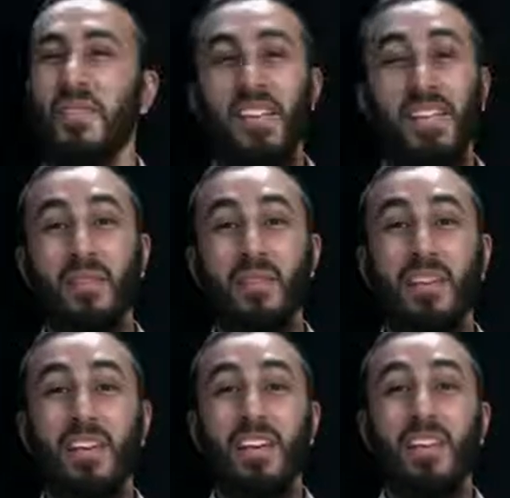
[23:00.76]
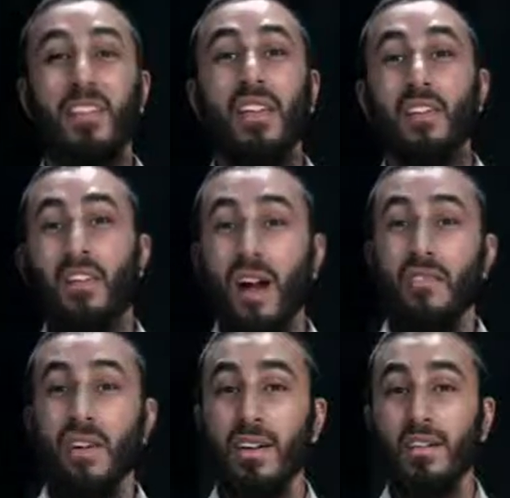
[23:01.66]
Abdurrahim. There you
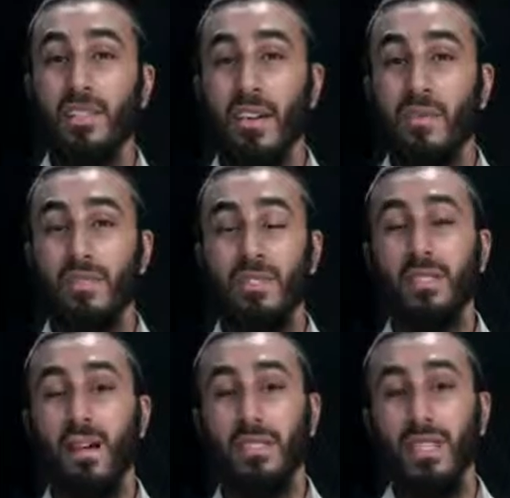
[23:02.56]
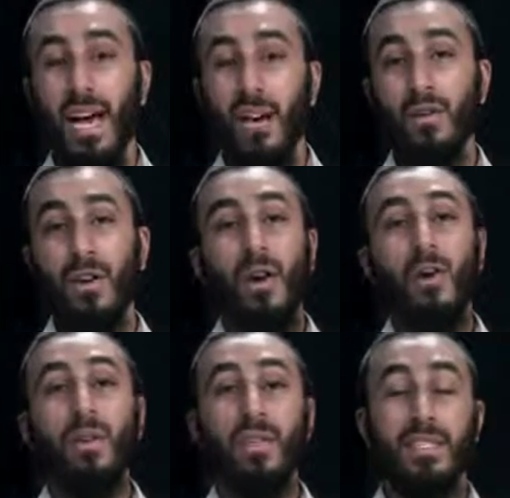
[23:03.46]
have it. Today we've discussed how
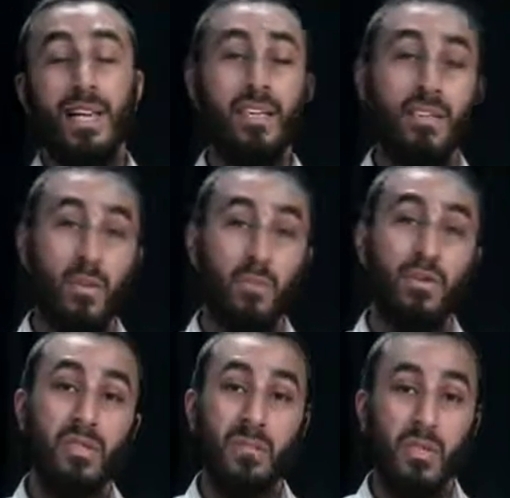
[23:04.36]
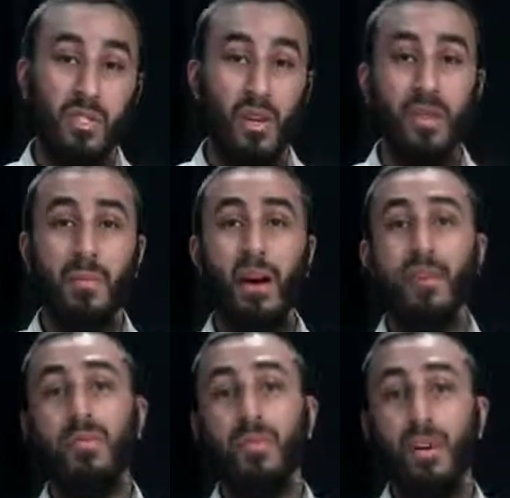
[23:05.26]
we can take a non-Muslim and show them
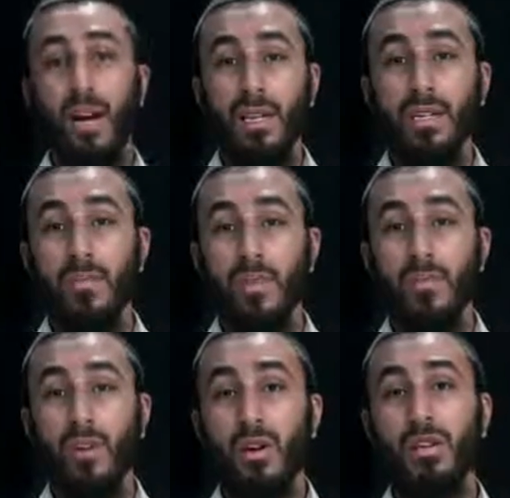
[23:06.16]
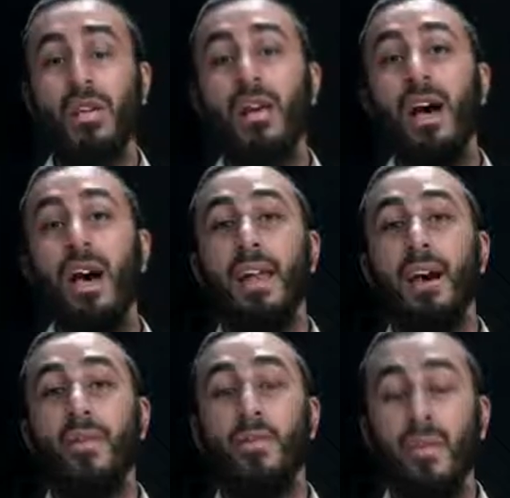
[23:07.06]
how the Quran is from God, and
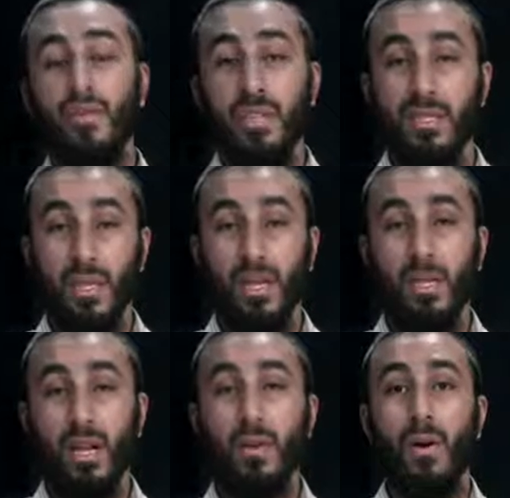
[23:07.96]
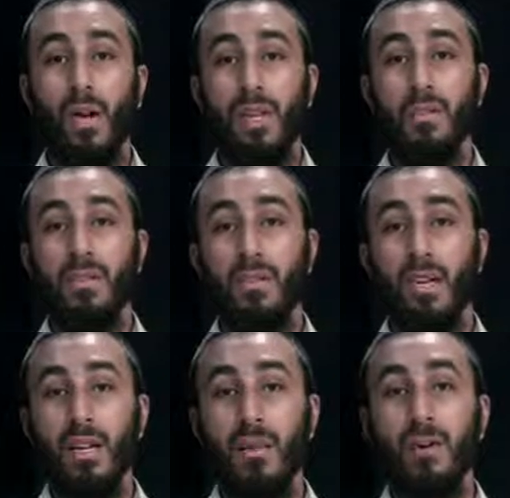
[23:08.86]
how the Prophet sallallahu alaihi
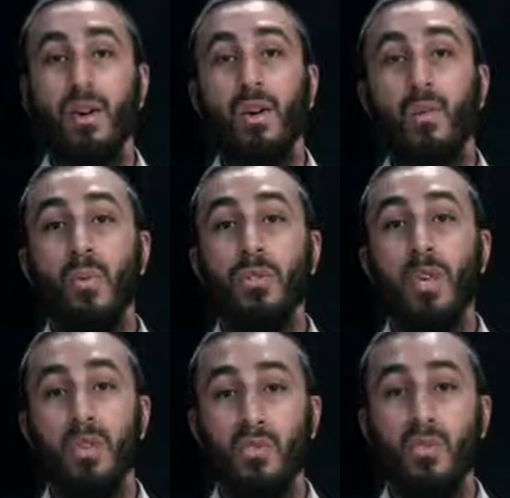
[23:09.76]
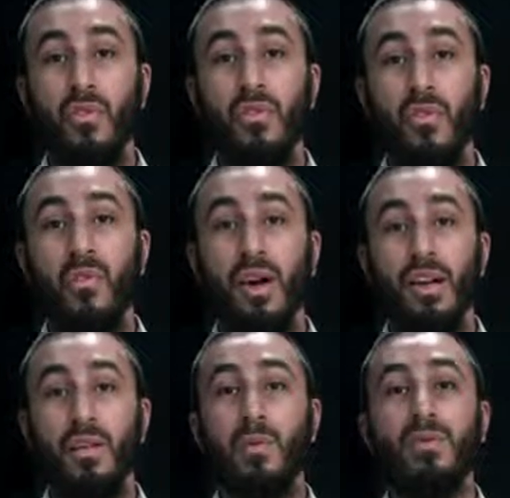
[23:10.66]
wasallam was truthful,
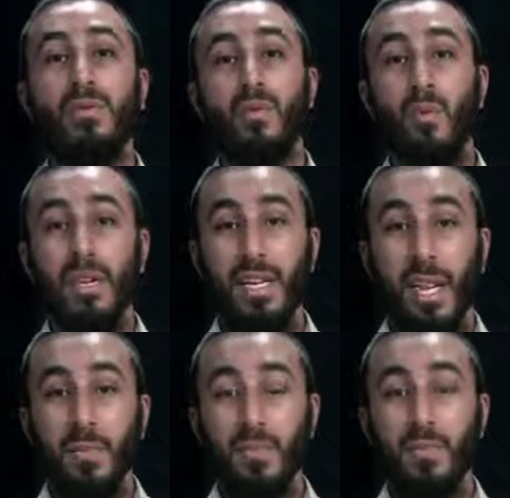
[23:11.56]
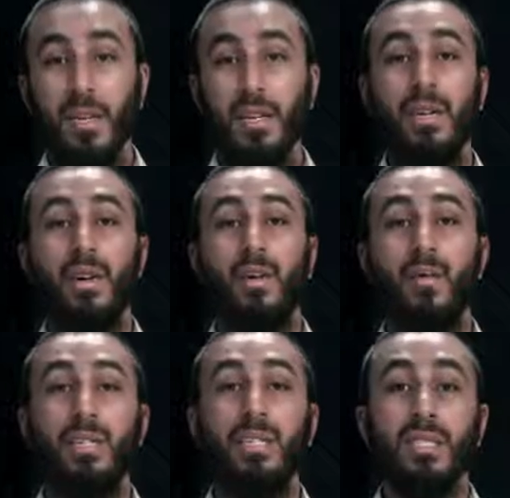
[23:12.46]
and he was what he claimed to be,
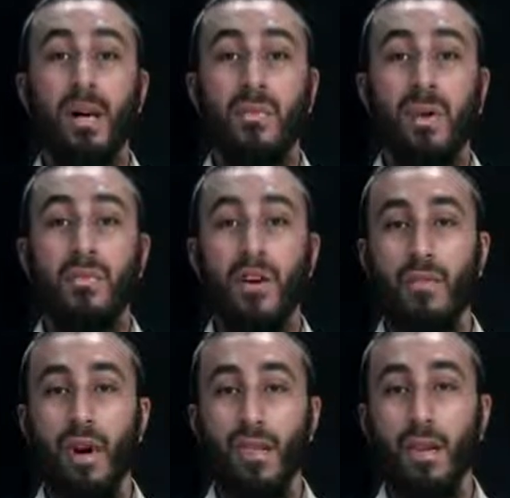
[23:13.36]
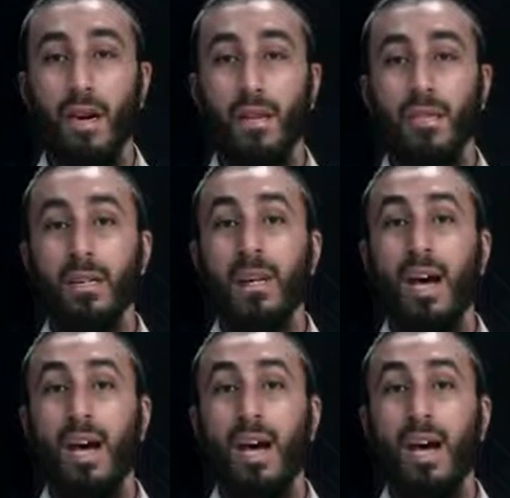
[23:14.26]
which is a prophet of Allah.